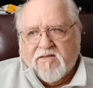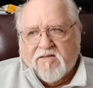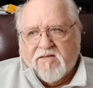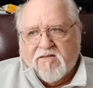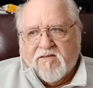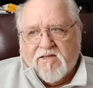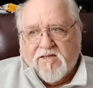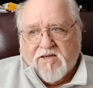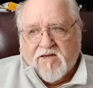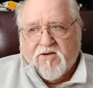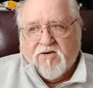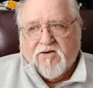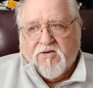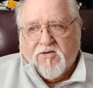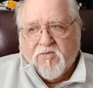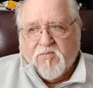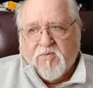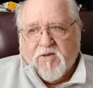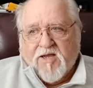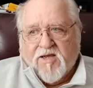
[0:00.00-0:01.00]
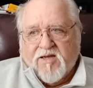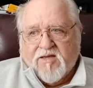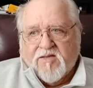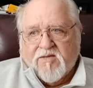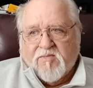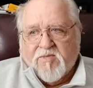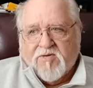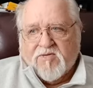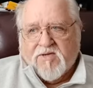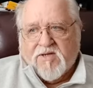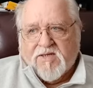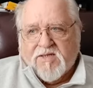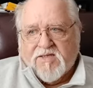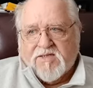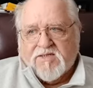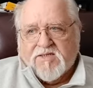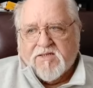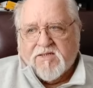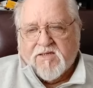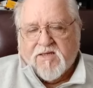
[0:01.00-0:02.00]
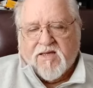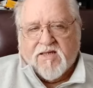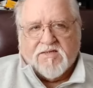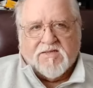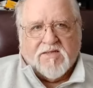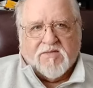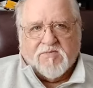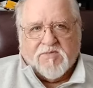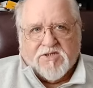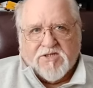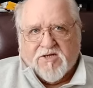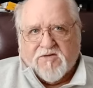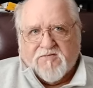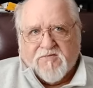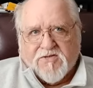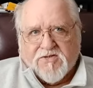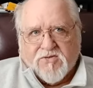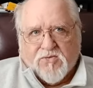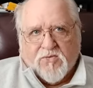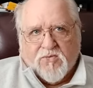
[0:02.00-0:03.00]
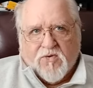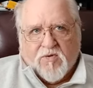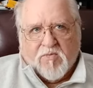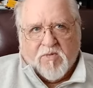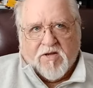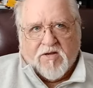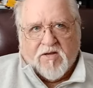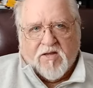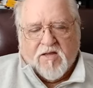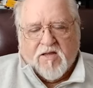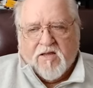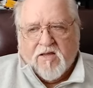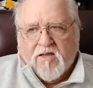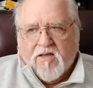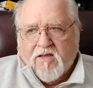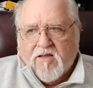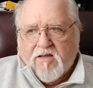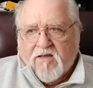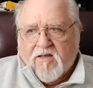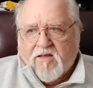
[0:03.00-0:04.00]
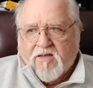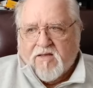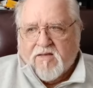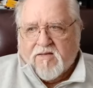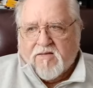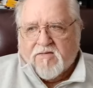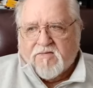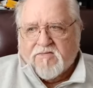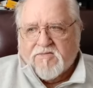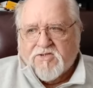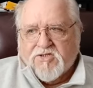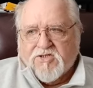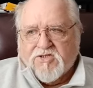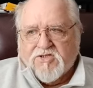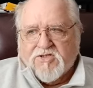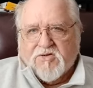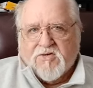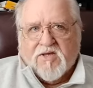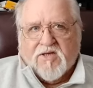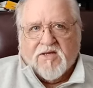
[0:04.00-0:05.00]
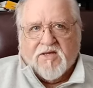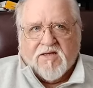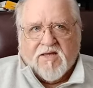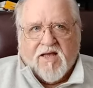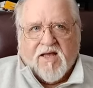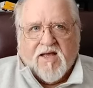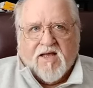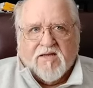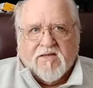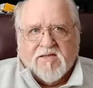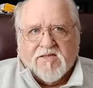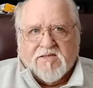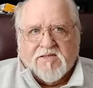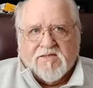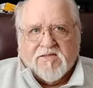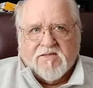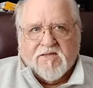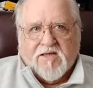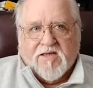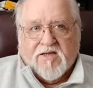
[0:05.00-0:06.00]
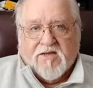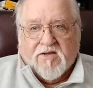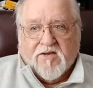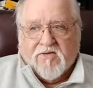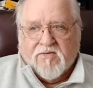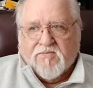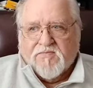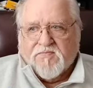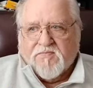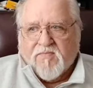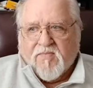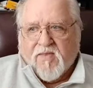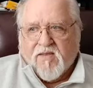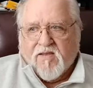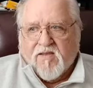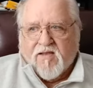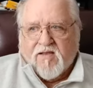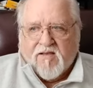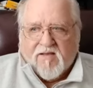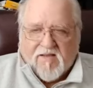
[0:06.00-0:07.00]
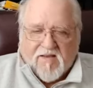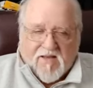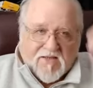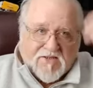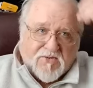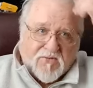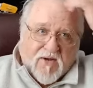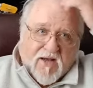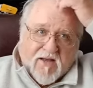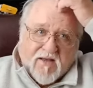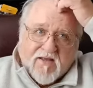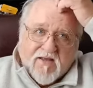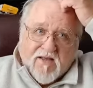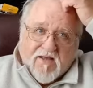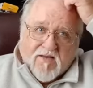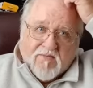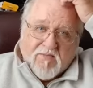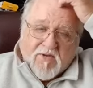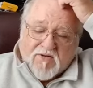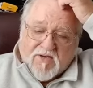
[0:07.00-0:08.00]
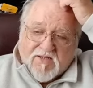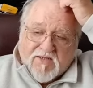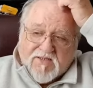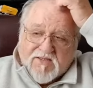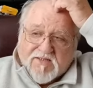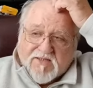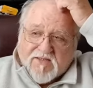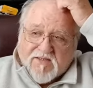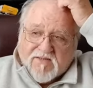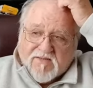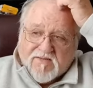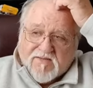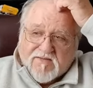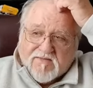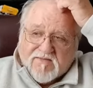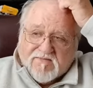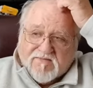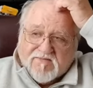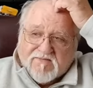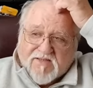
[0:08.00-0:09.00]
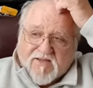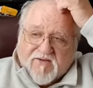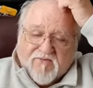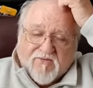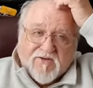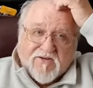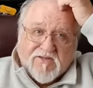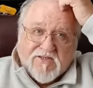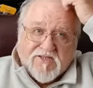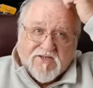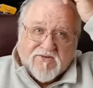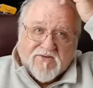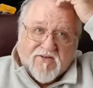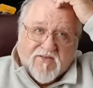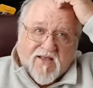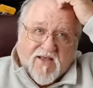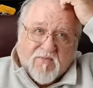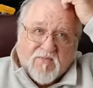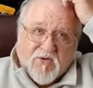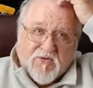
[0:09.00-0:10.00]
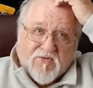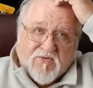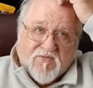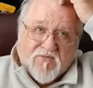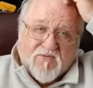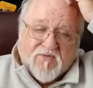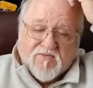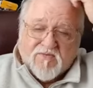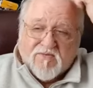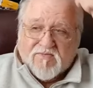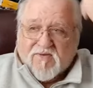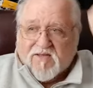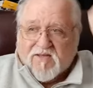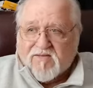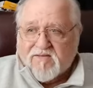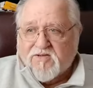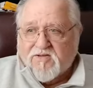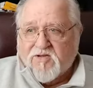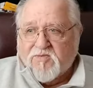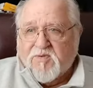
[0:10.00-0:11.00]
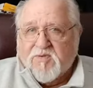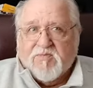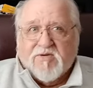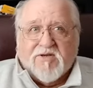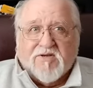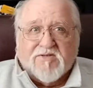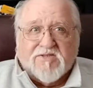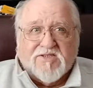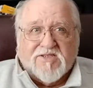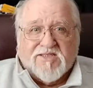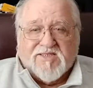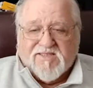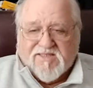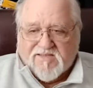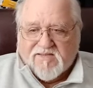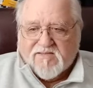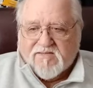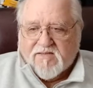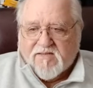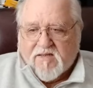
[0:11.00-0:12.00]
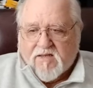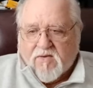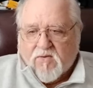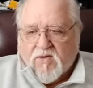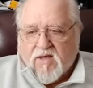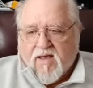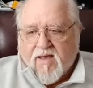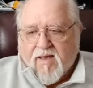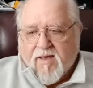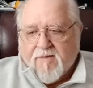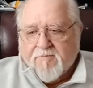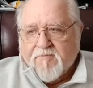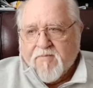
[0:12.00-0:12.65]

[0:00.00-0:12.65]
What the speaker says: Leonardo painted the Mona Lisa as himself as a woman, just so he could hide his ego. And that's why Mona Lisa never considered that beautiful. Well, it could be because she's an old guy.